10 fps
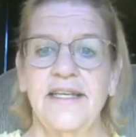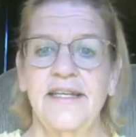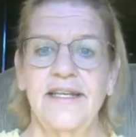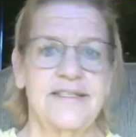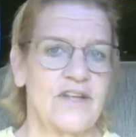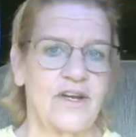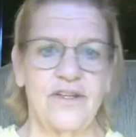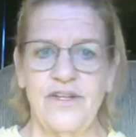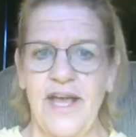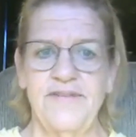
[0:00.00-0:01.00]
That's all
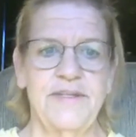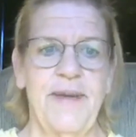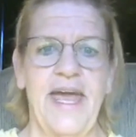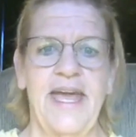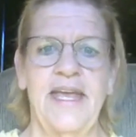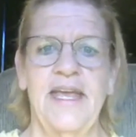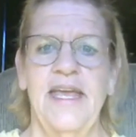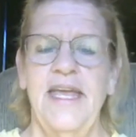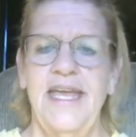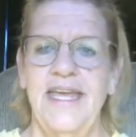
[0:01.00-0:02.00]
you have to pay.
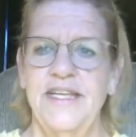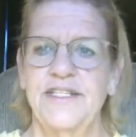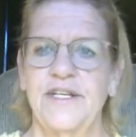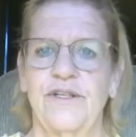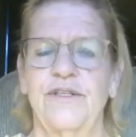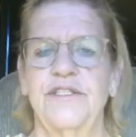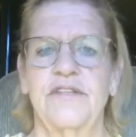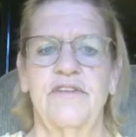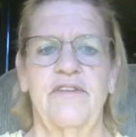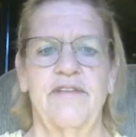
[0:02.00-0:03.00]
It is inclusive
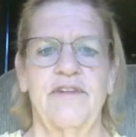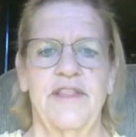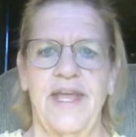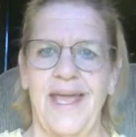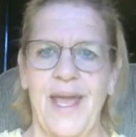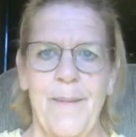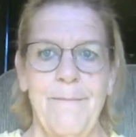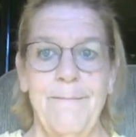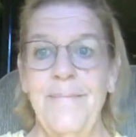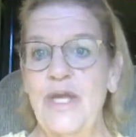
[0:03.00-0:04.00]
of everything:
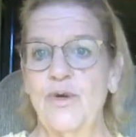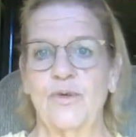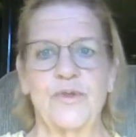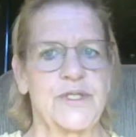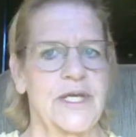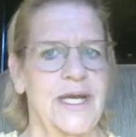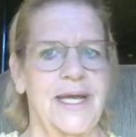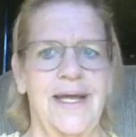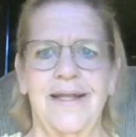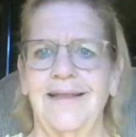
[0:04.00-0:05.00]
meals,
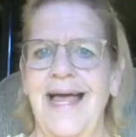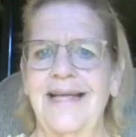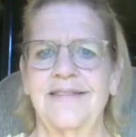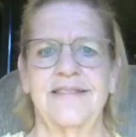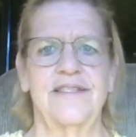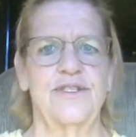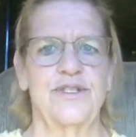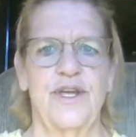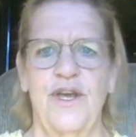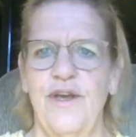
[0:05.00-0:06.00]
classes,
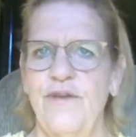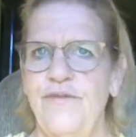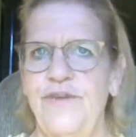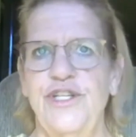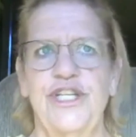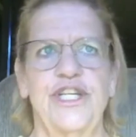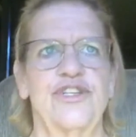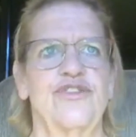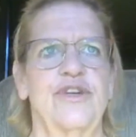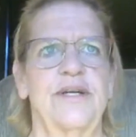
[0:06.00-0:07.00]
fishing
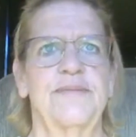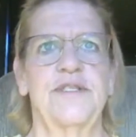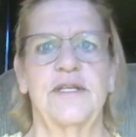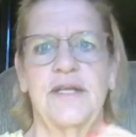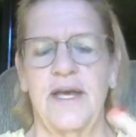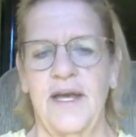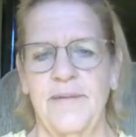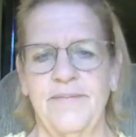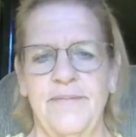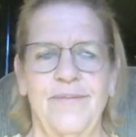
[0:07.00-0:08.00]
trips.
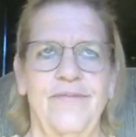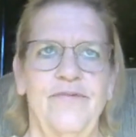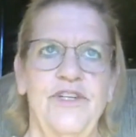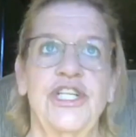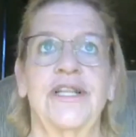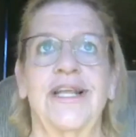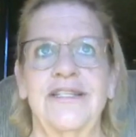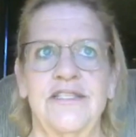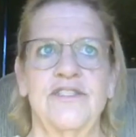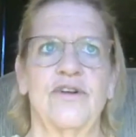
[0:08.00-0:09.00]
Fishing
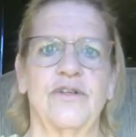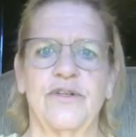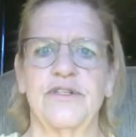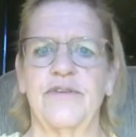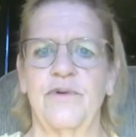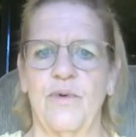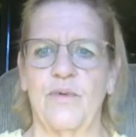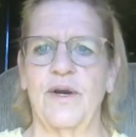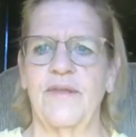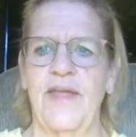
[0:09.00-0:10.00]
licenses are a little different. We're
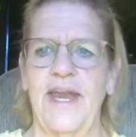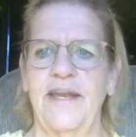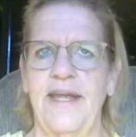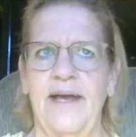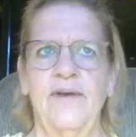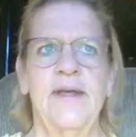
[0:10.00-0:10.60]
working that out now.